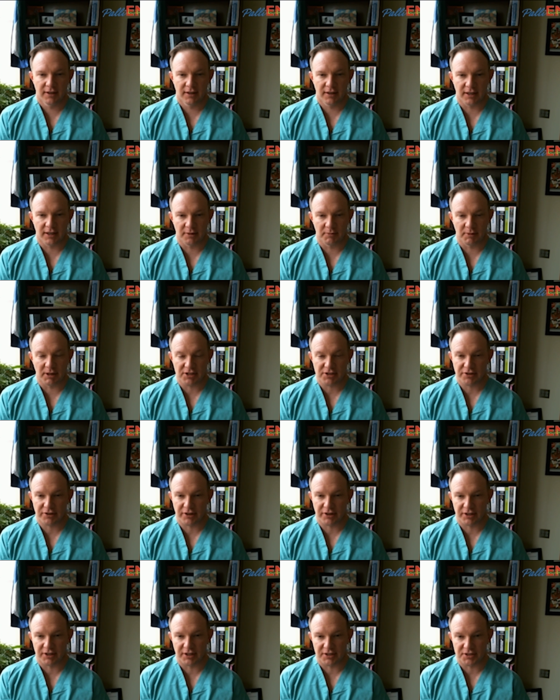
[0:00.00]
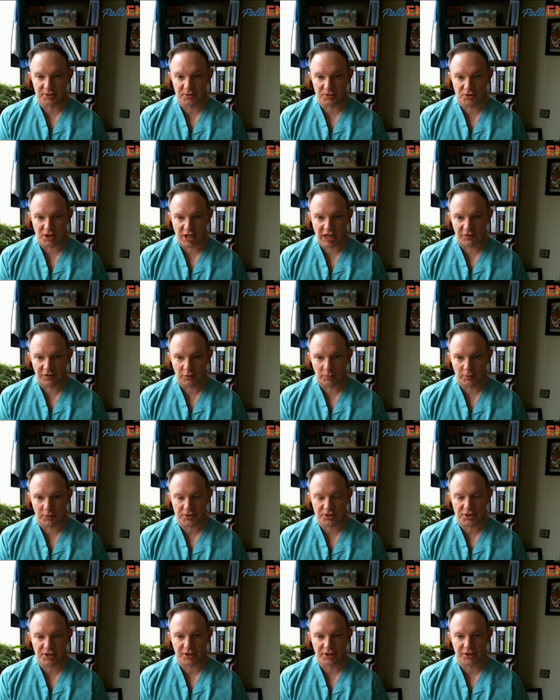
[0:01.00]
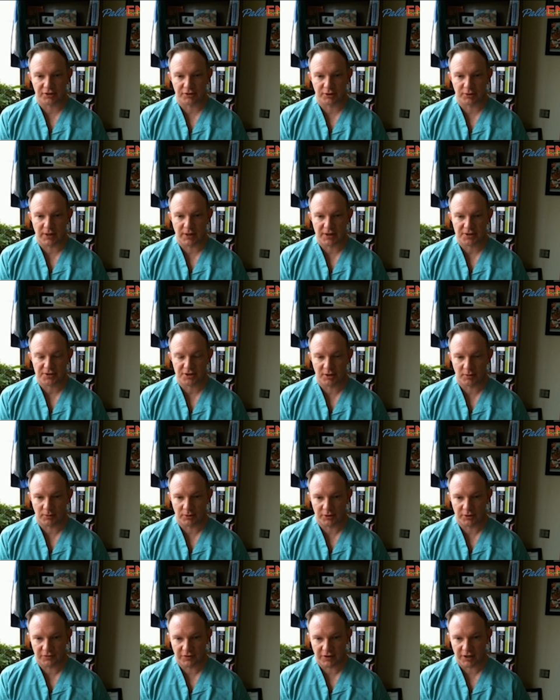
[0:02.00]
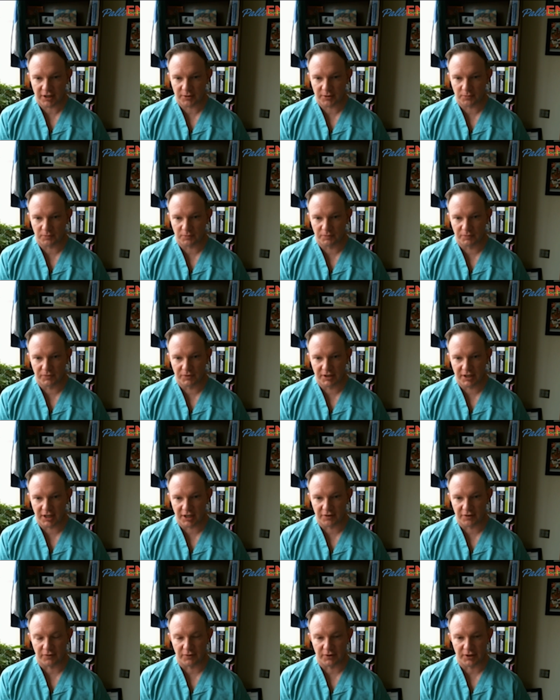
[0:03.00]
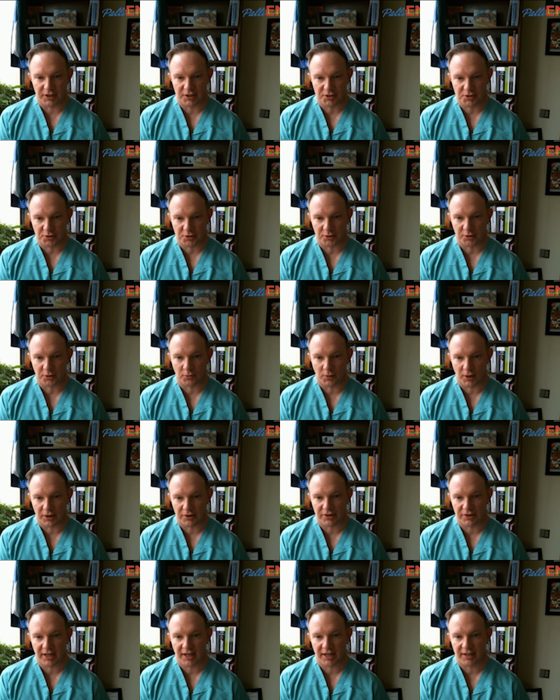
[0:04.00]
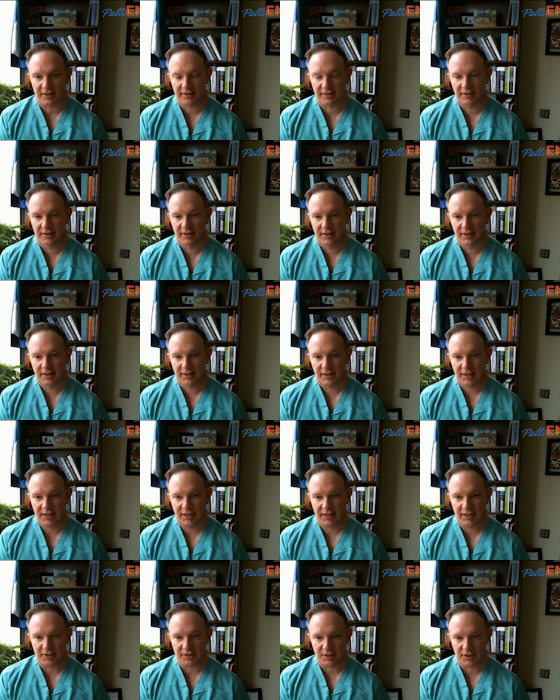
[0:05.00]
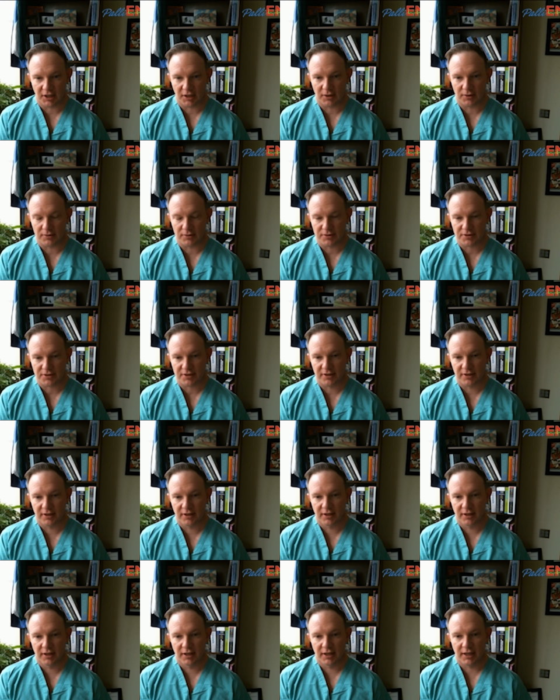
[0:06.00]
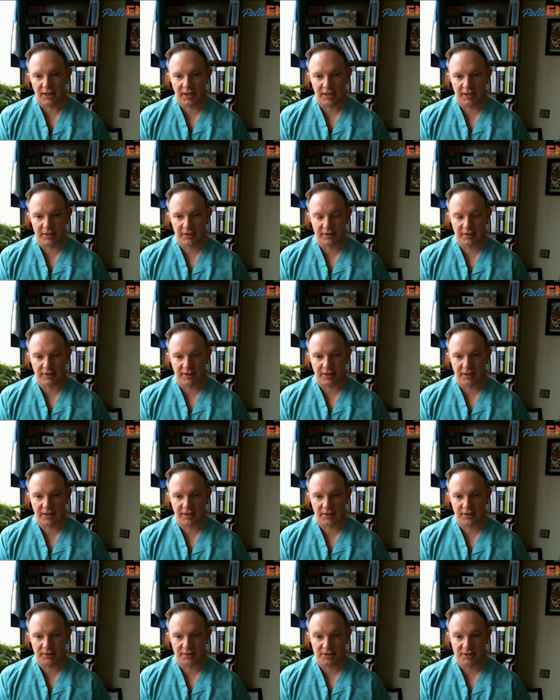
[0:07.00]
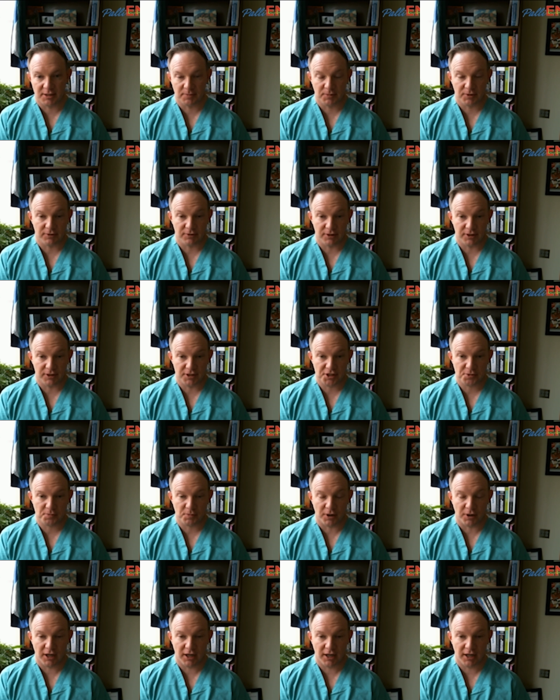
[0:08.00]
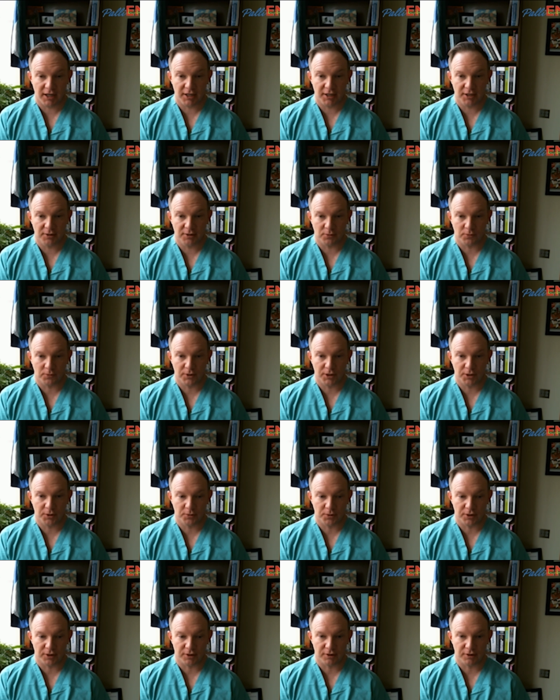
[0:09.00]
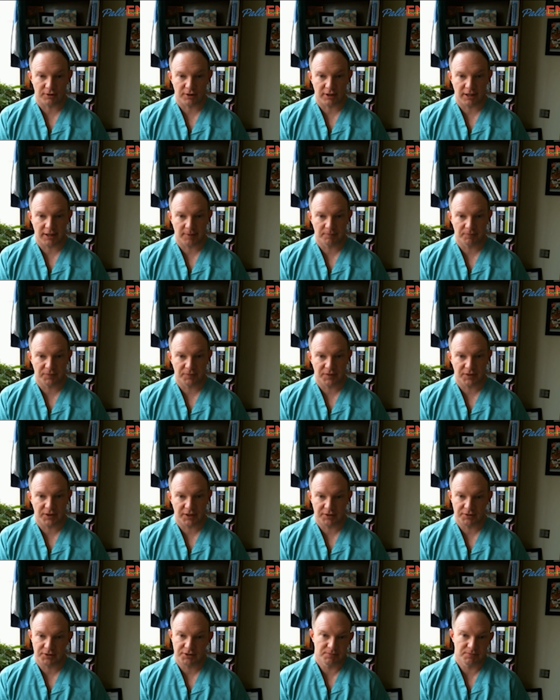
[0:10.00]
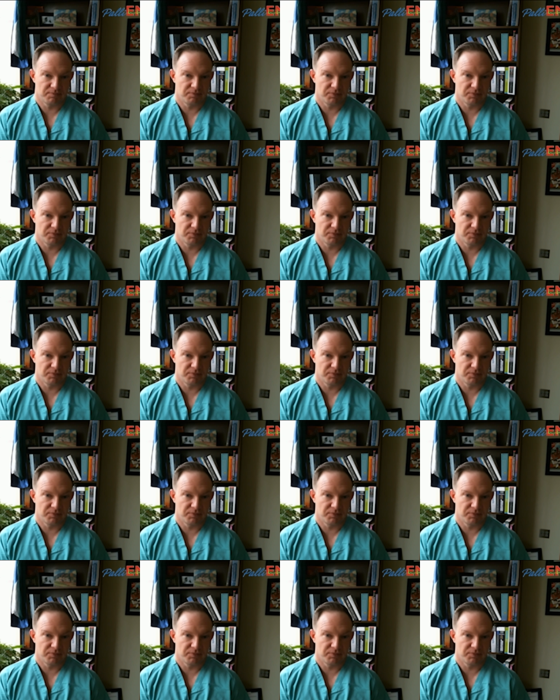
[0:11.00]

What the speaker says: and make sure that it doesn't travel posteriorly. We're actually able to very carefully control where that heat goes. And then typically in the spine, we will then